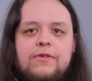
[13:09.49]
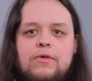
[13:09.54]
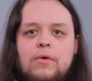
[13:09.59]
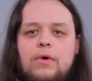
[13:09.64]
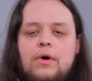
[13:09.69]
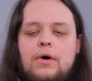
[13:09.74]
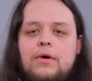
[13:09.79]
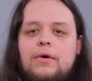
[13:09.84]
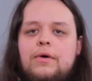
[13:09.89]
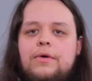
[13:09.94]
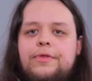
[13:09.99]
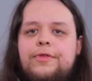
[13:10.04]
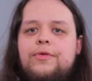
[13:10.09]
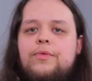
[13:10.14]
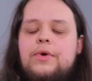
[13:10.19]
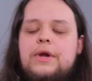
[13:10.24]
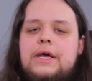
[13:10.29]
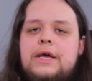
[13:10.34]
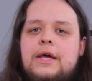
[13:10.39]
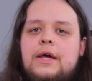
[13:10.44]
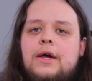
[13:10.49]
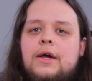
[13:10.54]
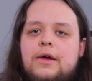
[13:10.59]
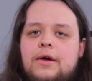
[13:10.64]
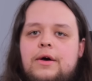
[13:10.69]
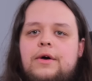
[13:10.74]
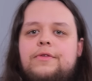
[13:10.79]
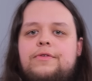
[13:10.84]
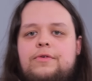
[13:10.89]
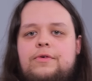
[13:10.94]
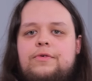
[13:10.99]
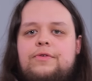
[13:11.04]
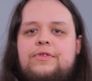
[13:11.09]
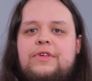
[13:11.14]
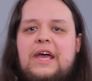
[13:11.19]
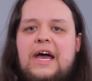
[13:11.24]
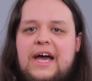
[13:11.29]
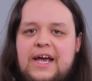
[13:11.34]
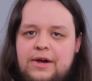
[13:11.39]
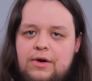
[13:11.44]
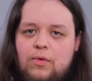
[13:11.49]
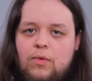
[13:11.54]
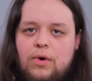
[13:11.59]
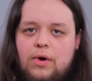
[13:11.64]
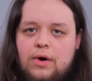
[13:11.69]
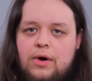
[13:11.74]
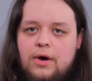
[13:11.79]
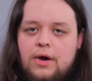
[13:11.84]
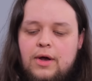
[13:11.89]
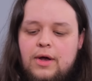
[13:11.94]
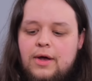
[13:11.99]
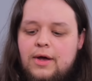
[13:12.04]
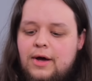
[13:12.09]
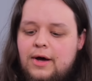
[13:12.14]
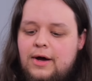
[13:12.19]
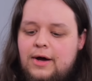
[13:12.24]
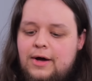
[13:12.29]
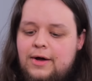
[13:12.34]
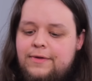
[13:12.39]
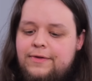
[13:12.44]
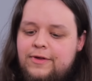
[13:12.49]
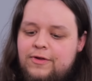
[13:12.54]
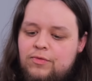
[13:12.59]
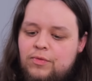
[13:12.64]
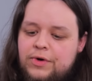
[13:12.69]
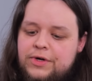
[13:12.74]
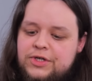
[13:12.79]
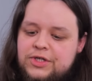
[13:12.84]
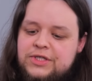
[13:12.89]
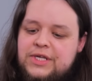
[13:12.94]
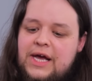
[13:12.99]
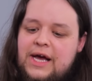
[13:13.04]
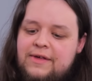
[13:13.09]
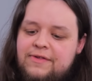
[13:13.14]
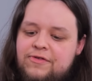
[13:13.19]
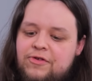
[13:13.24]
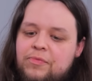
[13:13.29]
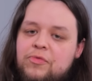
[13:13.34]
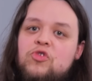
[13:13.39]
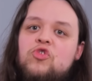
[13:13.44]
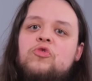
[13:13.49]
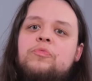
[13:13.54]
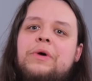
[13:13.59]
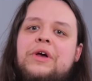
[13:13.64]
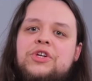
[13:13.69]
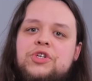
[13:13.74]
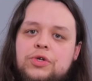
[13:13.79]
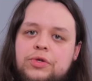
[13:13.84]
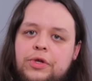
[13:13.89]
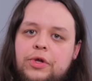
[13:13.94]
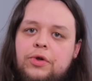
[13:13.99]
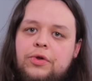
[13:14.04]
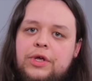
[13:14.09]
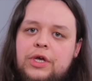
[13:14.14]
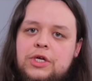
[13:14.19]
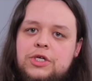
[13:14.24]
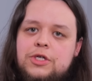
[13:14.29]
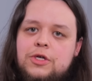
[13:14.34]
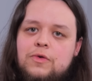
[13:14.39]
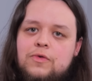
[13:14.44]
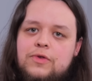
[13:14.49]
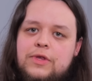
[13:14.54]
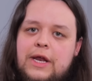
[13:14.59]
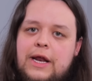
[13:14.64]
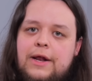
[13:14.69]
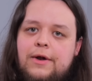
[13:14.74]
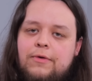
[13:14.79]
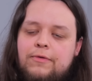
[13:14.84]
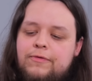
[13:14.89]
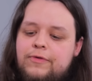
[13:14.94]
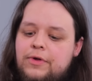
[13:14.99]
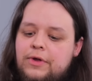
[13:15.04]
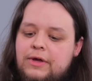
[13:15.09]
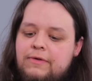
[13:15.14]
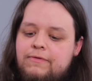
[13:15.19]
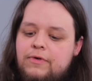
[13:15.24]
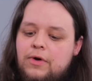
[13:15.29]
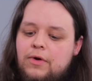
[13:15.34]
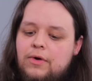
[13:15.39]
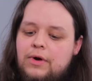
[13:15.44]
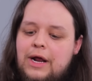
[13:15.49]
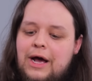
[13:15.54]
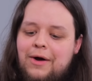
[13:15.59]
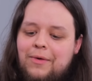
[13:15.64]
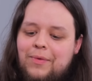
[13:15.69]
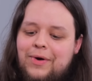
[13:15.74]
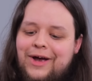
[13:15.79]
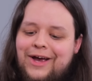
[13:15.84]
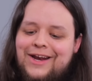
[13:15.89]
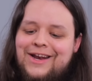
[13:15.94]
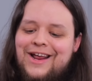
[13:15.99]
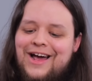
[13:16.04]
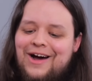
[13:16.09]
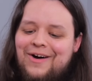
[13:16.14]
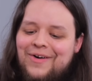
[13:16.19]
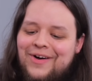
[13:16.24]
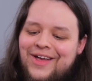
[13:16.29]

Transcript: so all 3 consoles kind of work. This one just has some special little issues that I don't feel like figuring out right now.